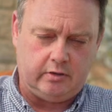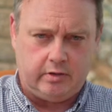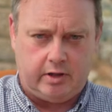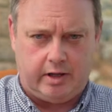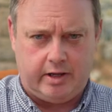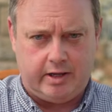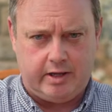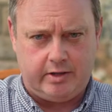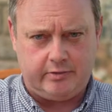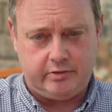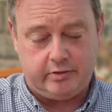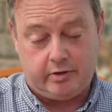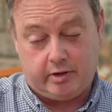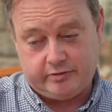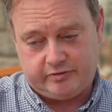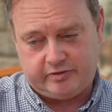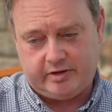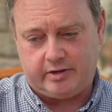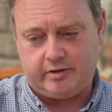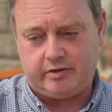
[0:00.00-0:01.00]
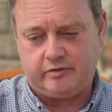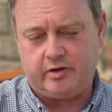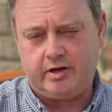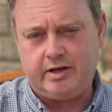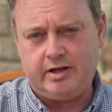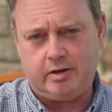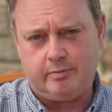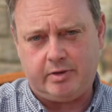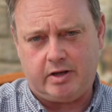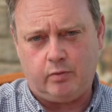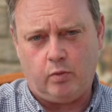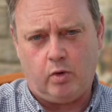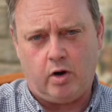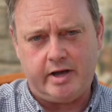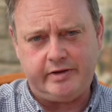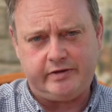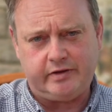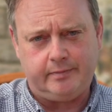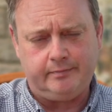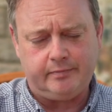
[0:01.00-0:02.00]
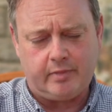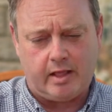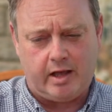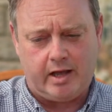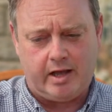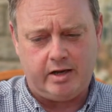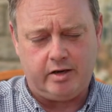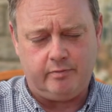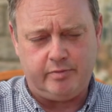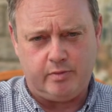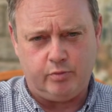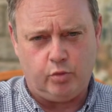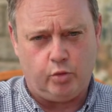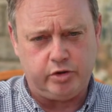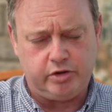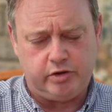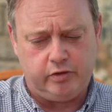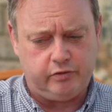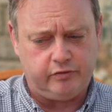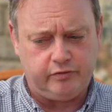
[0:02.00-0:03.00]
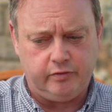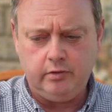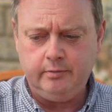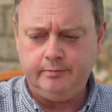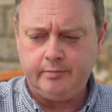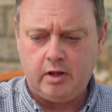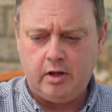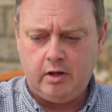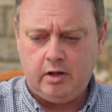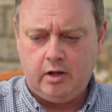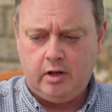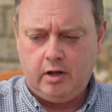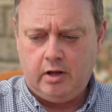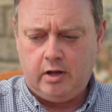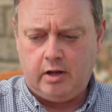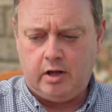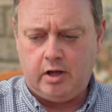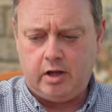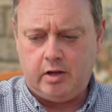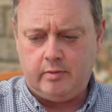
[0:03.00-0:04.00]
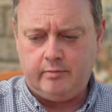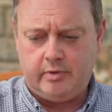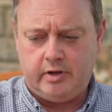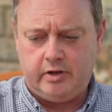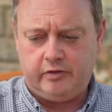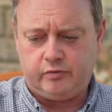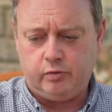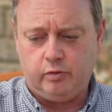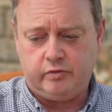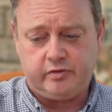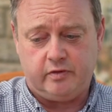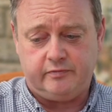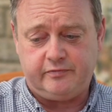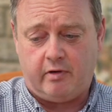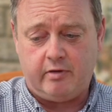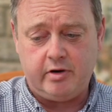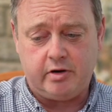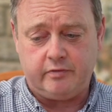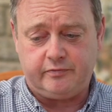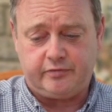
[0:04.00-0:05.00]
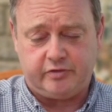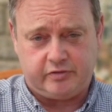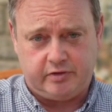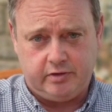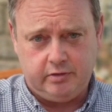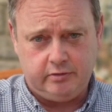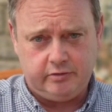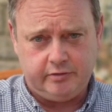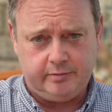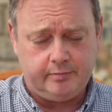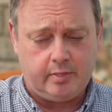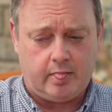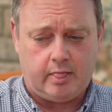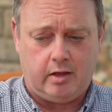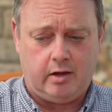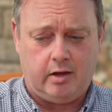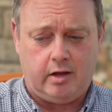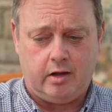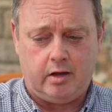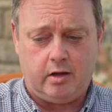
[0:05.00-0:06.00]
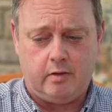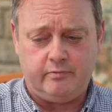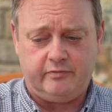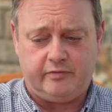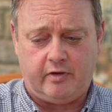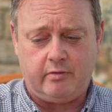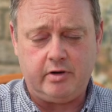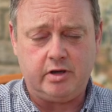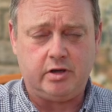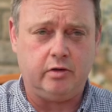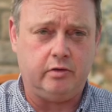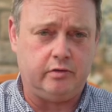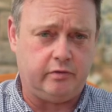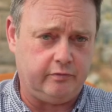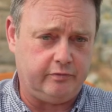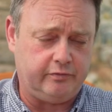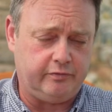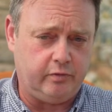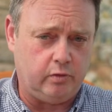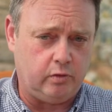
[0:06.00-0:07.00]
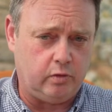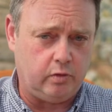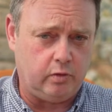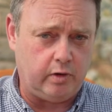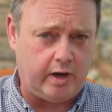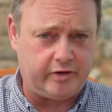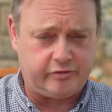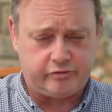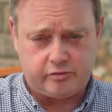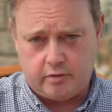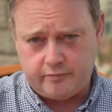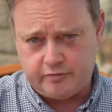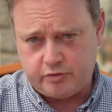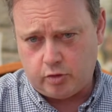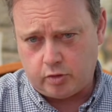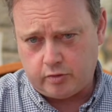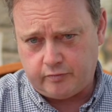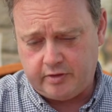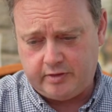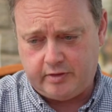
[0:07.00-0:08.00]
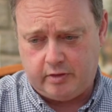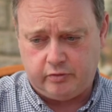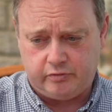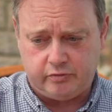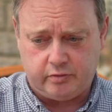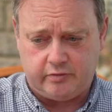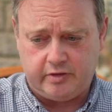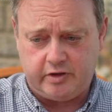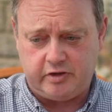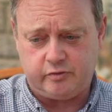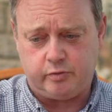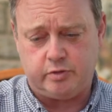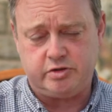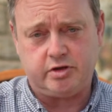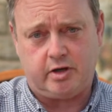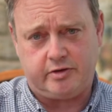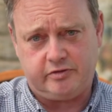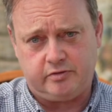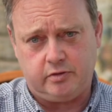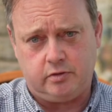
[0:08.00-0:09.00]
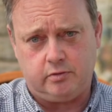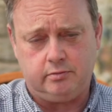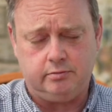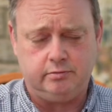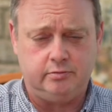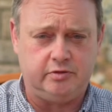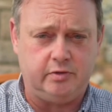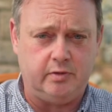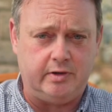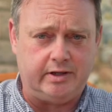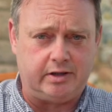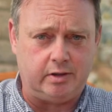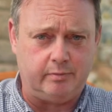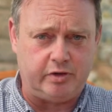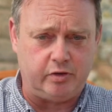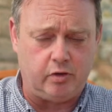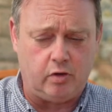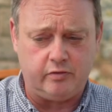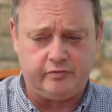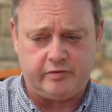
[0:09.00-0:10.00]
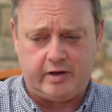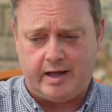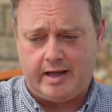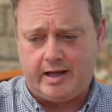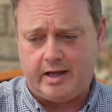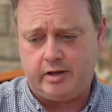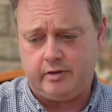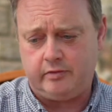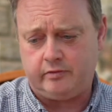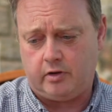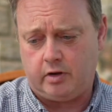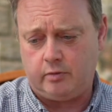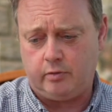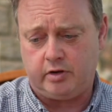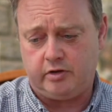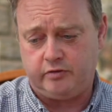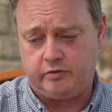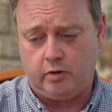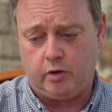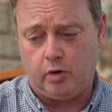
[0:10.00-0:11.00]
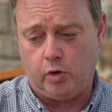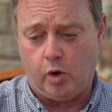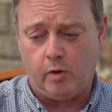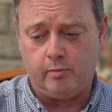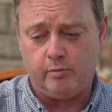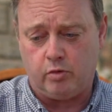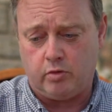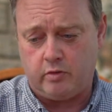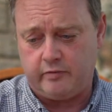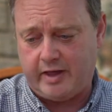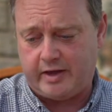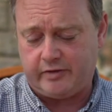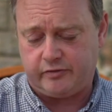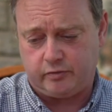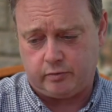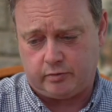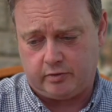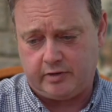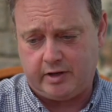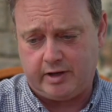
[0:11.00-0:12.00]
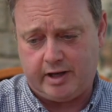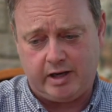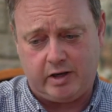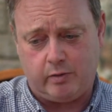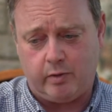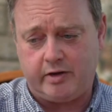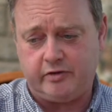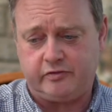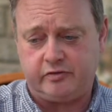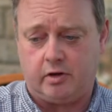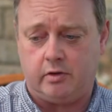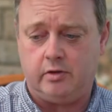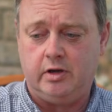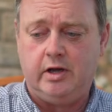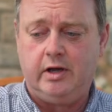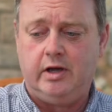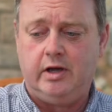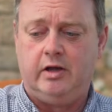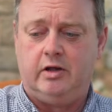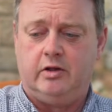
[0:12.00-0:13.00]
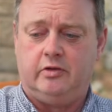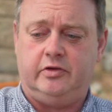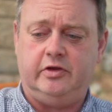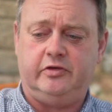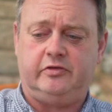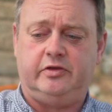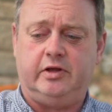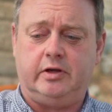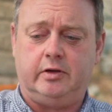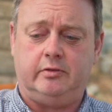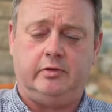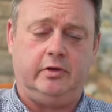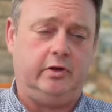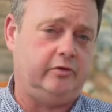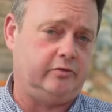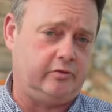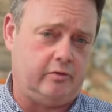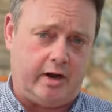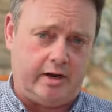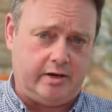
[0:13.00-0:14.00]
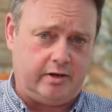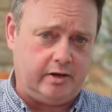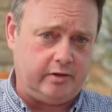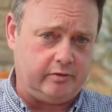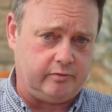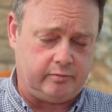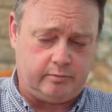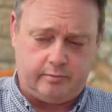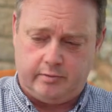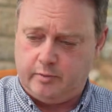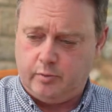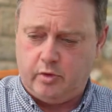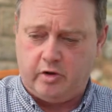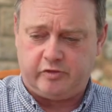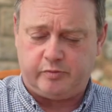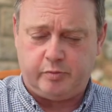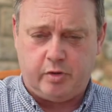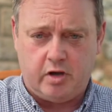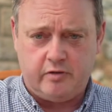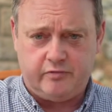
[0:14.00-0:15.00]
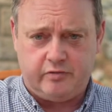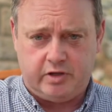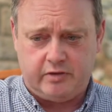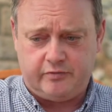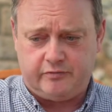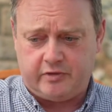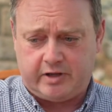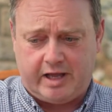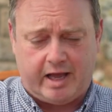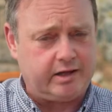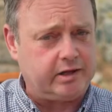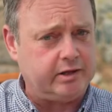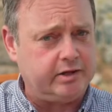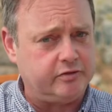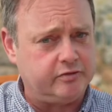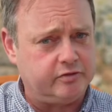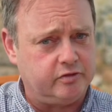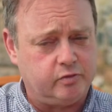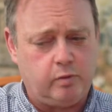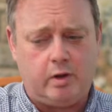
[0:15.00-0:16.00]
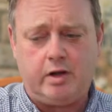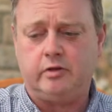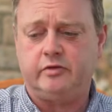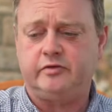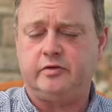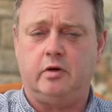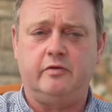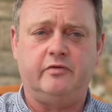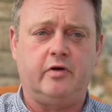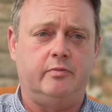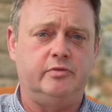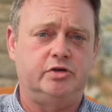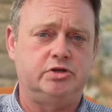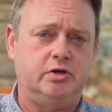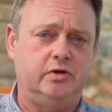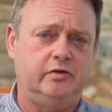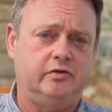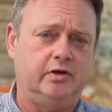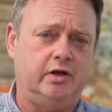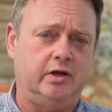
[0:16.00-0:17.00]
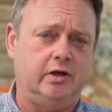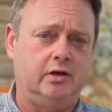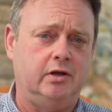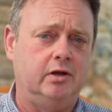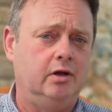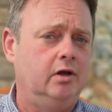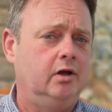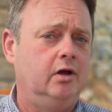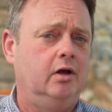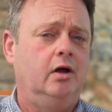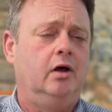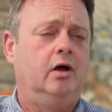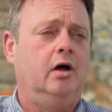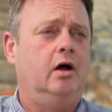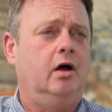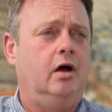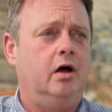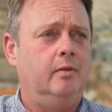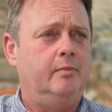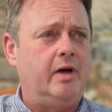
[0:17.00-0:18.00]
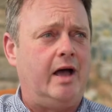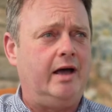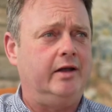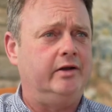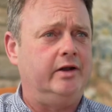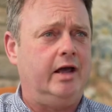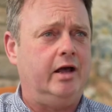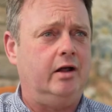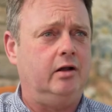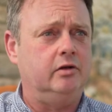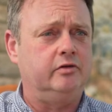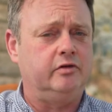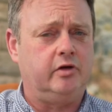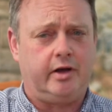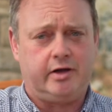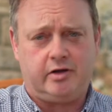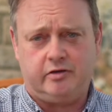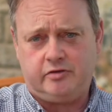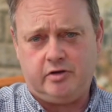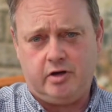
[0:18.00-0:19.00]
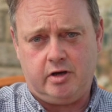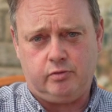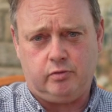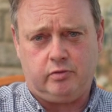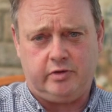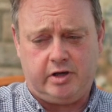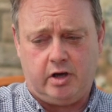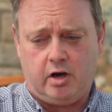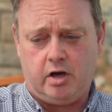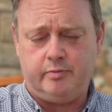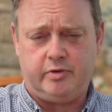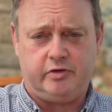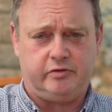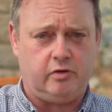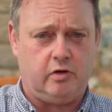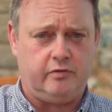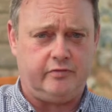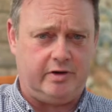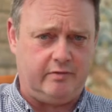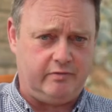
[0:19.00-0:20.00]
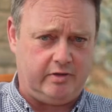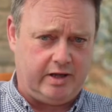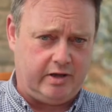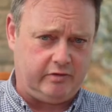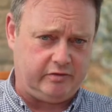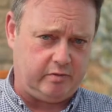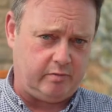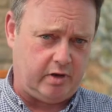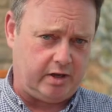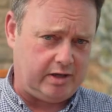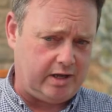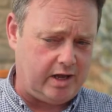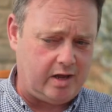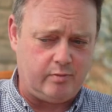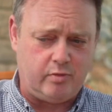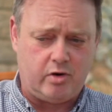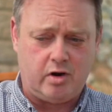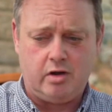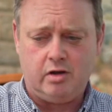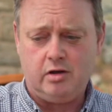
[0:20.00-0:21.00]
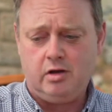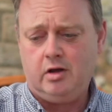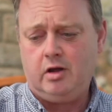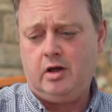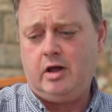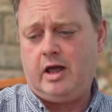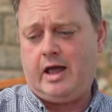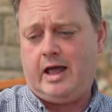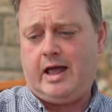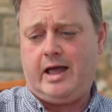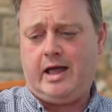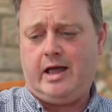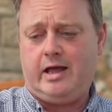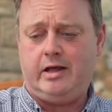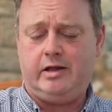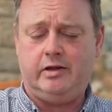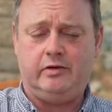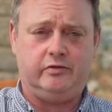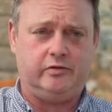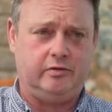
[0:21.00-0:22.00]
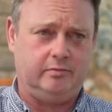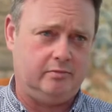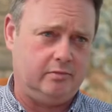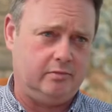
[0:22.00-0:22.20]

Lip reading: and I'd say it's a little bit wider and a bit more useful. It's also very good for stills. very good for astrophotography, those sort of things, which I still do a little bit of, and I want to do a lot more of that sort of thing anyway. So this thing is great. It works perfectly for Catalyst as well. So if I'm shooting handheld, I can turn all the IBIS off and everything else in my camera, and